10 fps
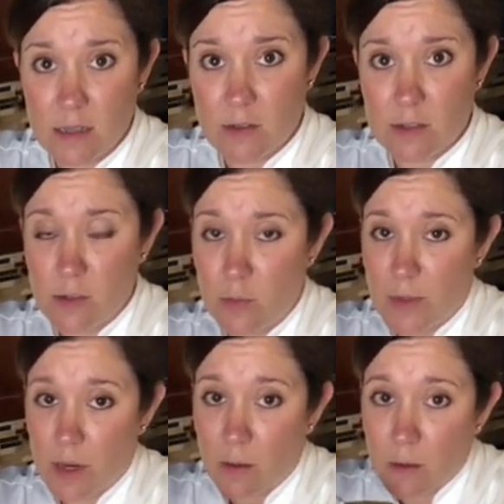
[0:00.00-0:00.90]
little soup
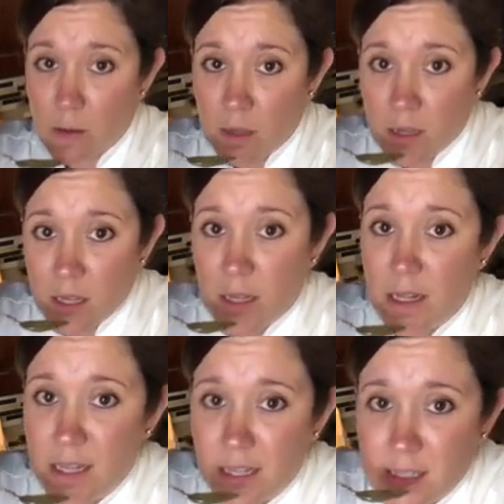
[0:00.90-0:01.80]
there. It
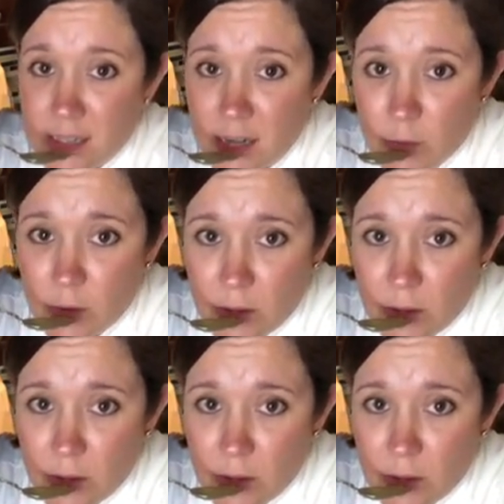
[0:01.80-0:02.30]
thickens it up.